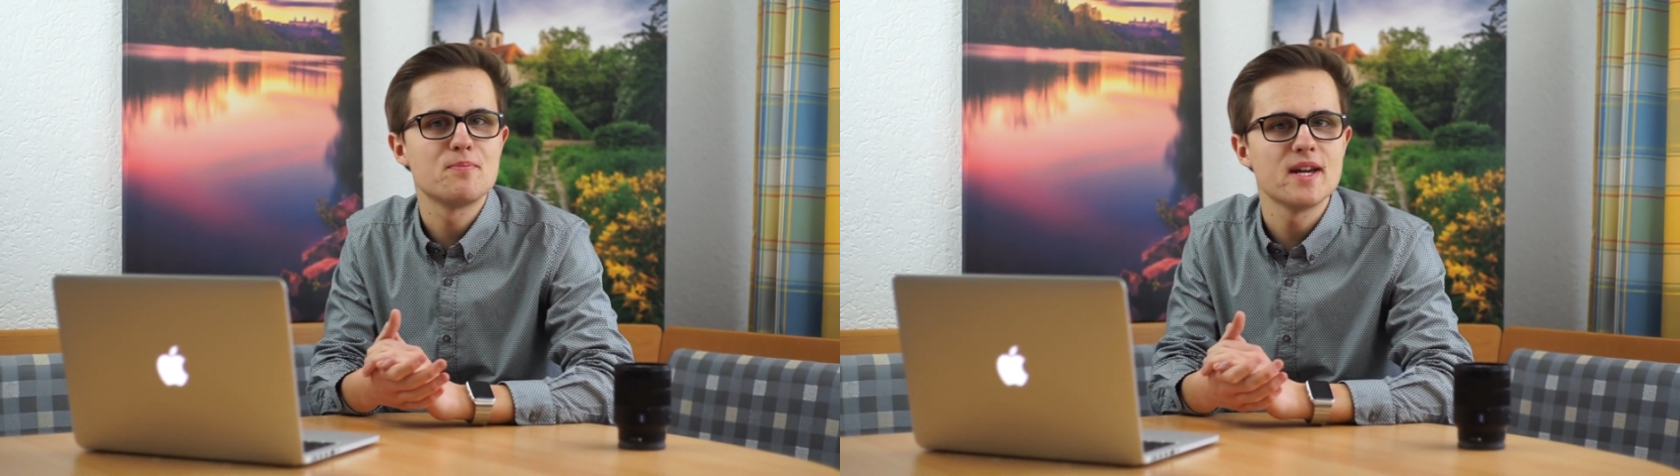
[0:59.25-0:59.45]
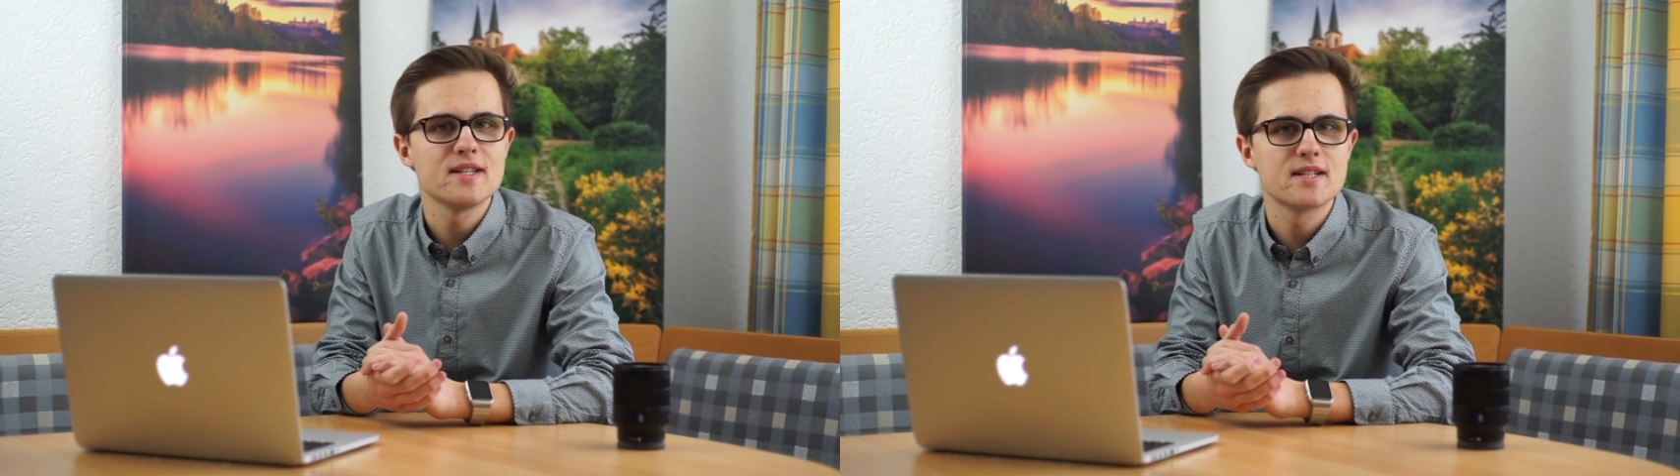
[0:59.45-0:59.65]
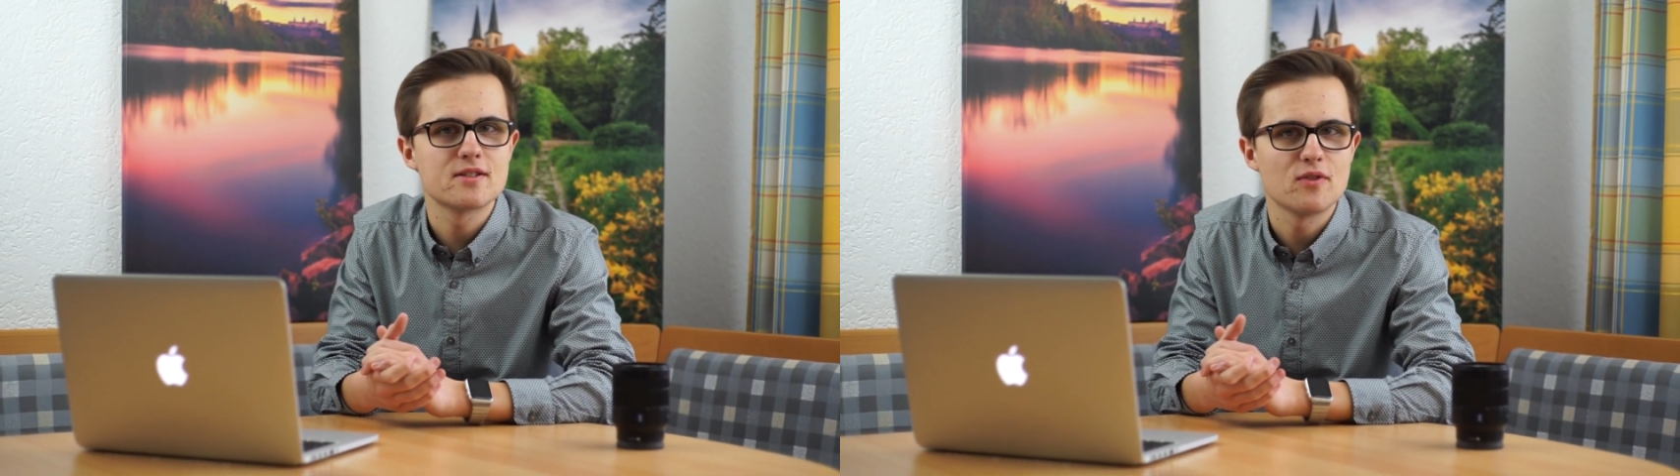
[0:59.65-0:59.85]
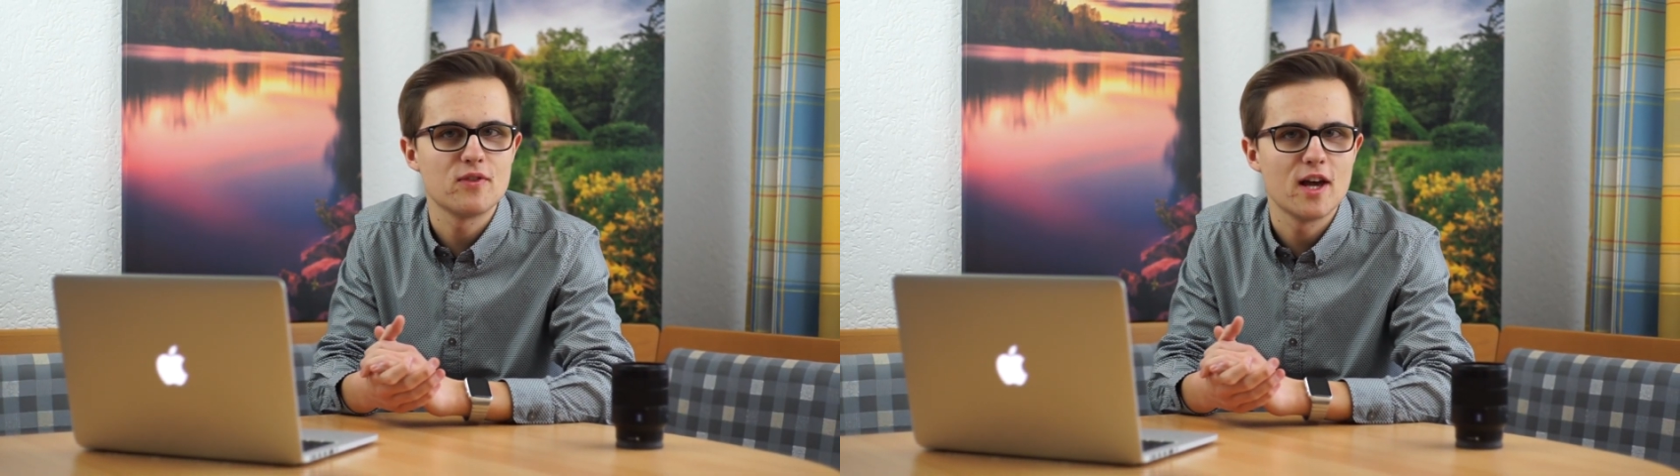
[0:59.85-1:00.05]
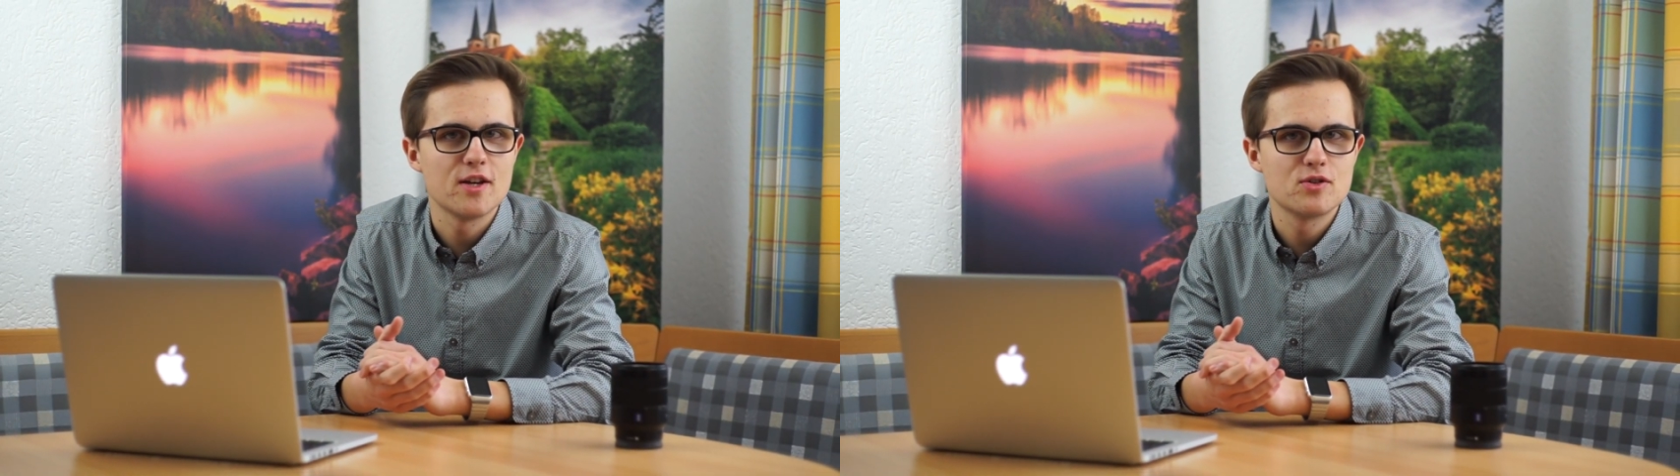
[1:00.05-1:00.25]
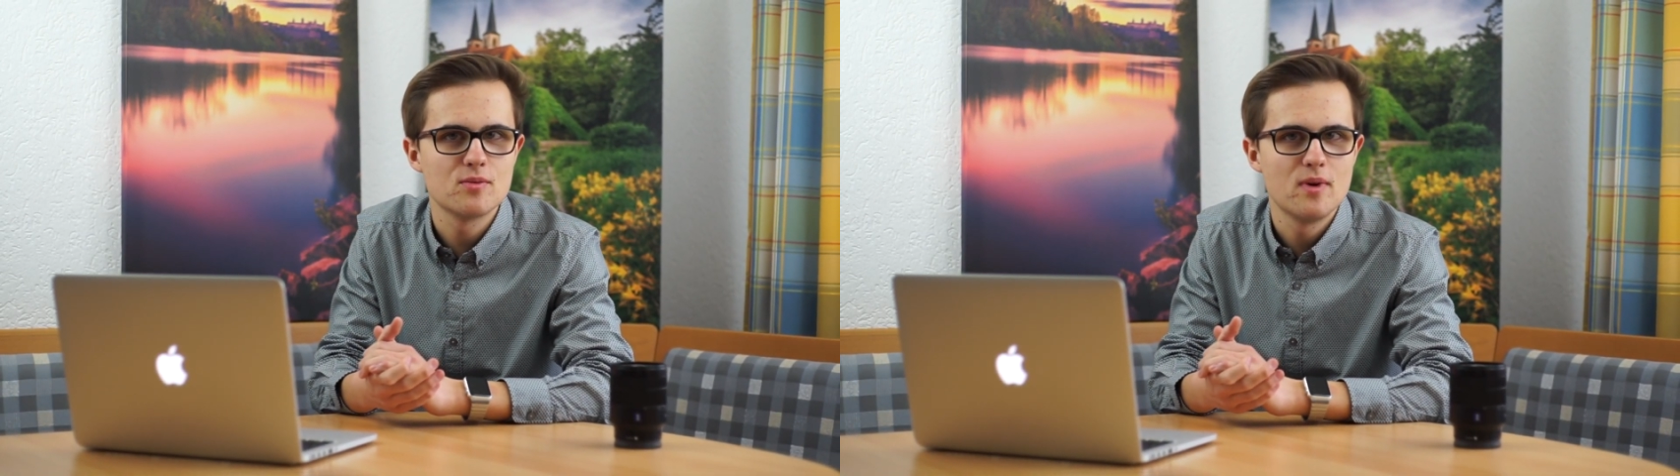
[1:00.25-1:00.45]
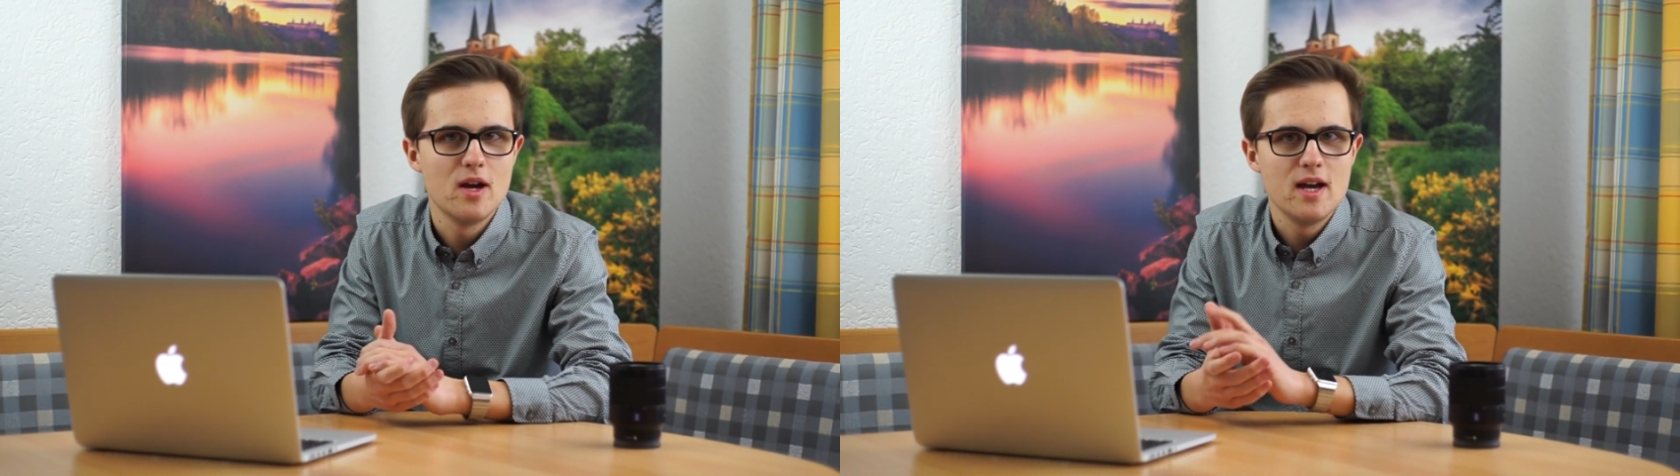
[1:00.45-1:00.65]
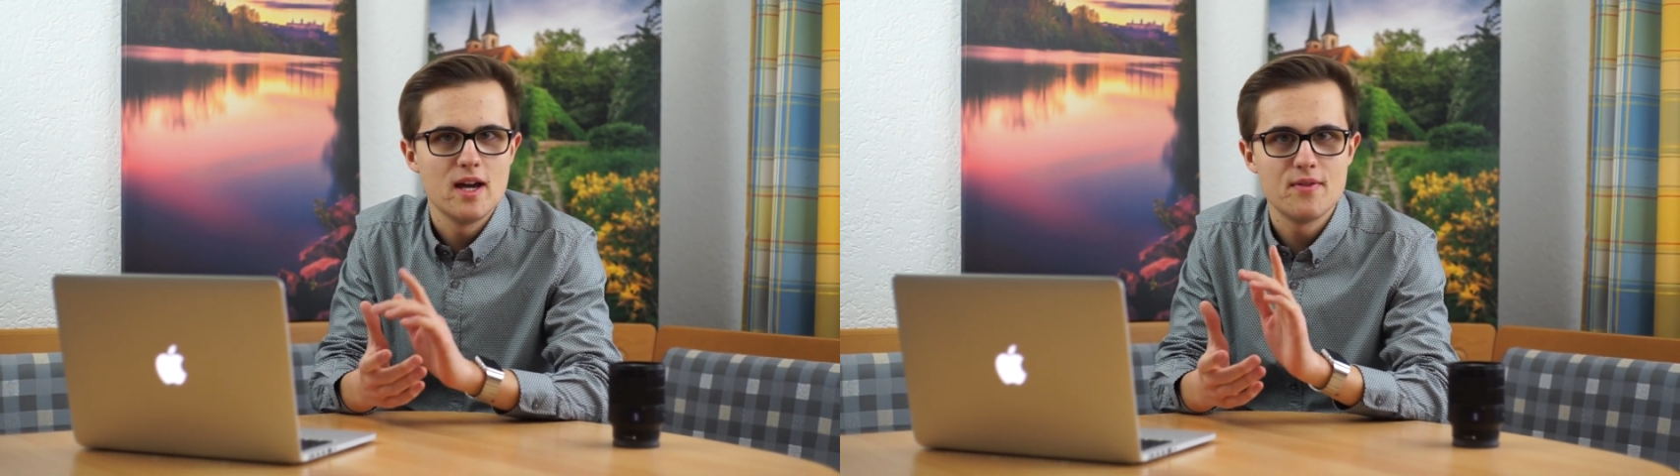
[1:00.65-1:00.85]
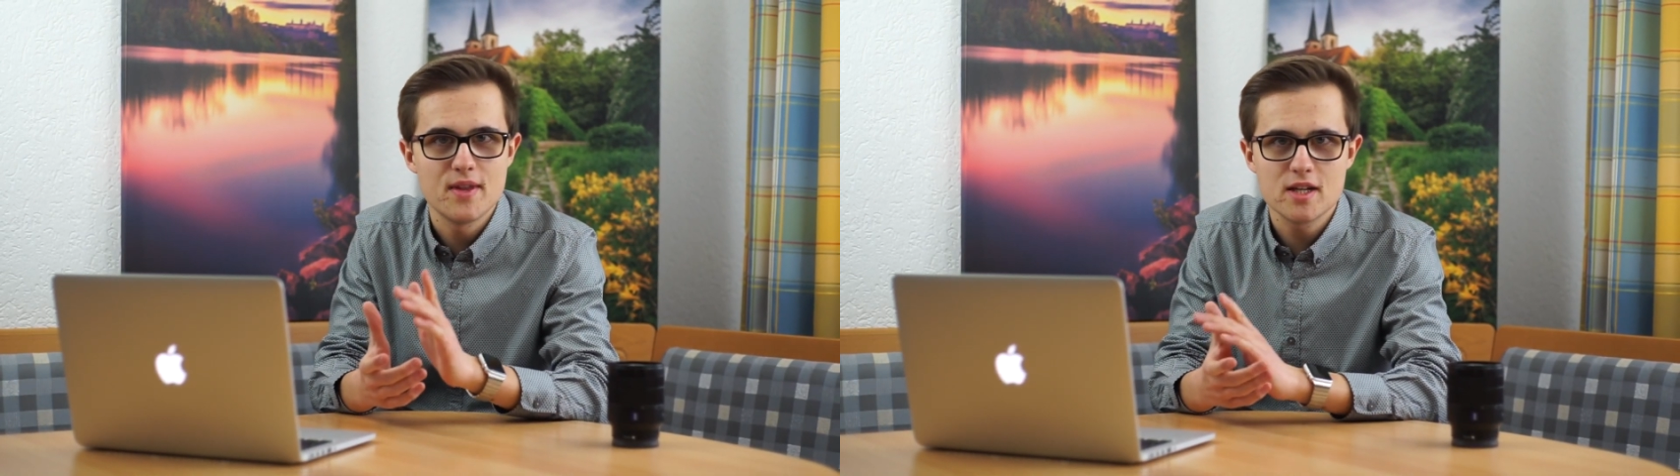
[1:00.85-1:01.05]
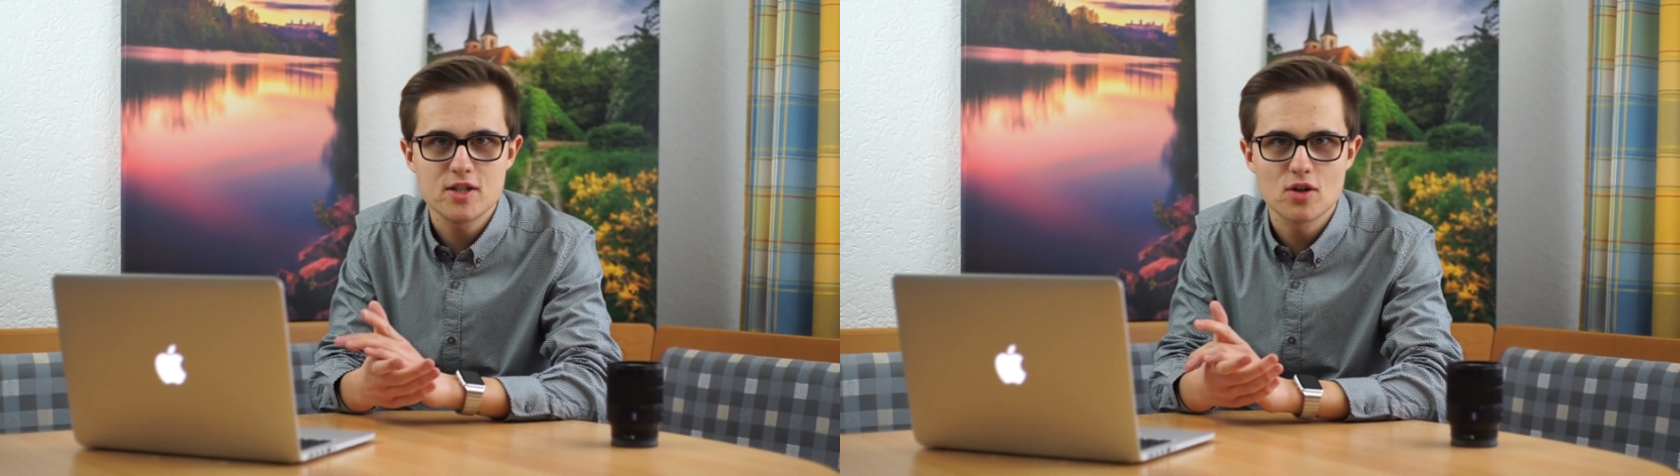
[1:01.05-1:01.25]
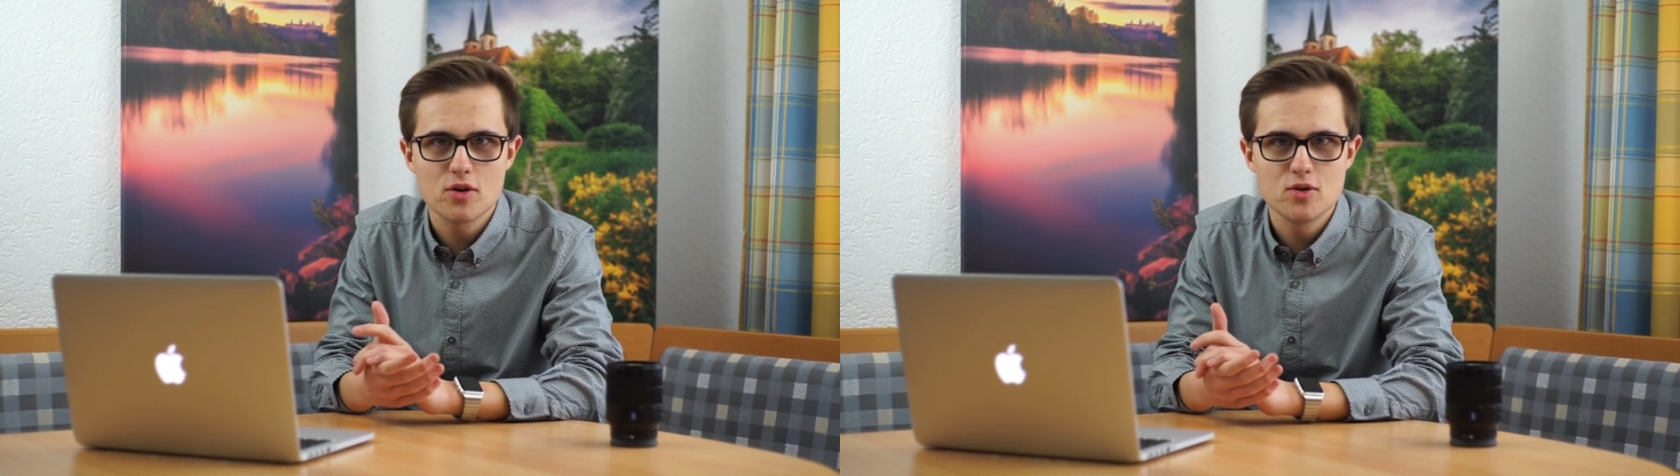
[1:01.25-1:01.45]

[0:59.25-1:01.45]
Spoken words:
basics of Lightroom and then show